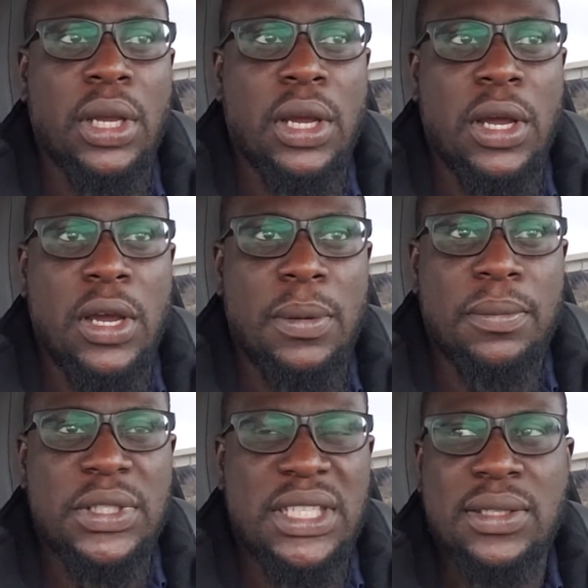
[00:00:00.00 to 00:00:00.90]

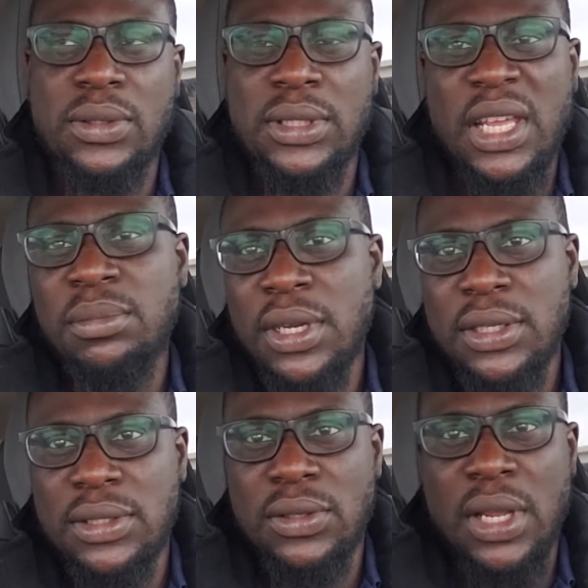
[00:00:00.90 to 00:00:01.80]
6 to 10
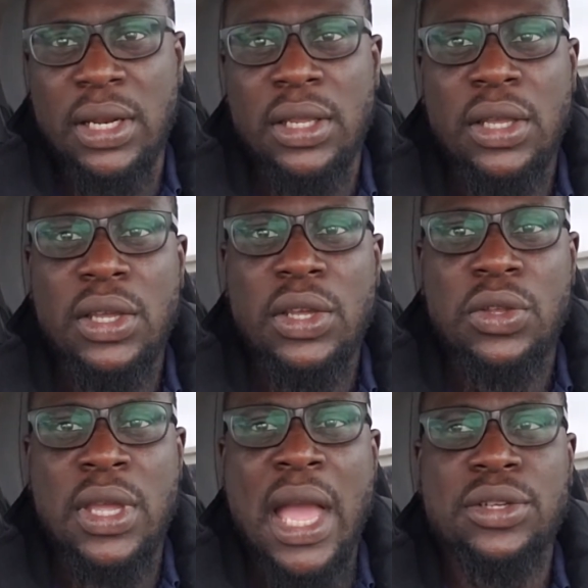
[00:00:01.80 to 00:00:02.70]
minutes, so that
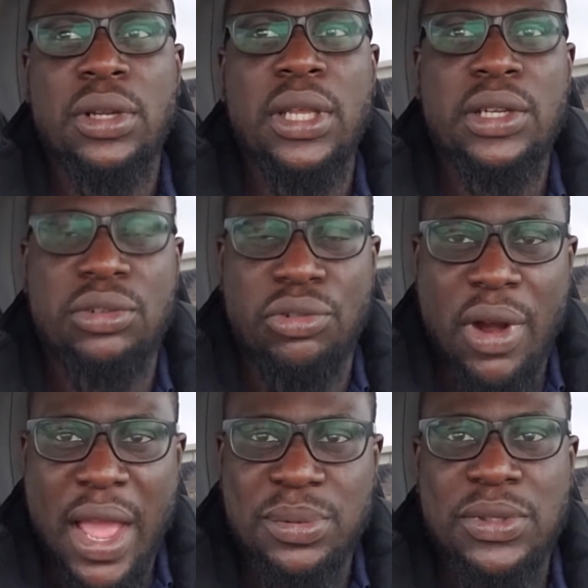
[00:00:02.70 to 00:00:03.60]
you can actually
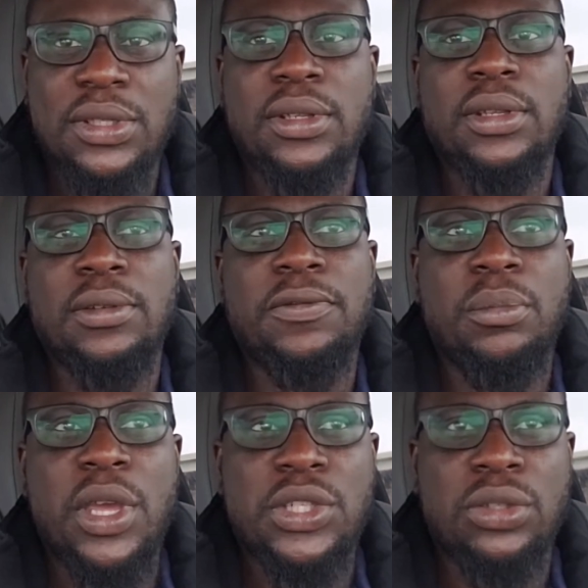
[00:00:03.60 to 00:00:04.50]
grasp the
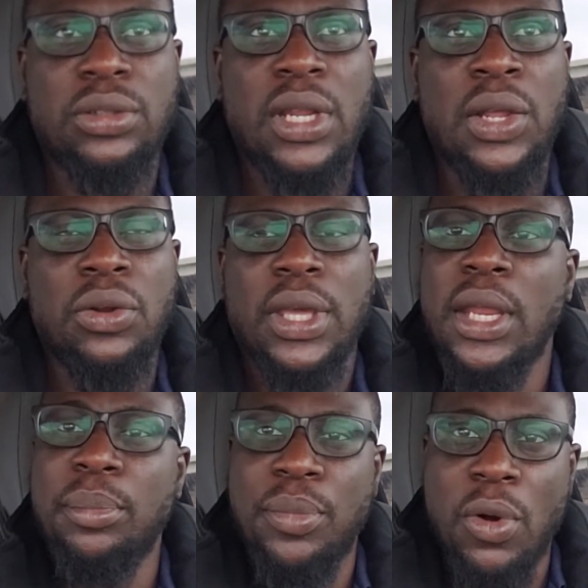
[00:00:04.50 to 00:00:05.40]
information and not
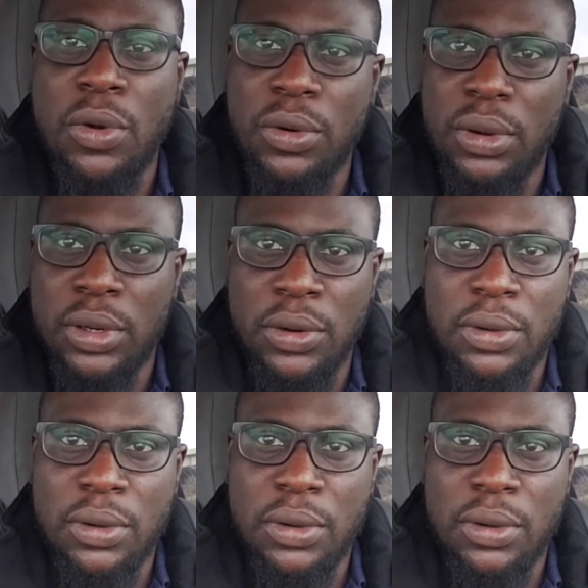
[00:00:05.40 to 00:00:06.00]
get bored or,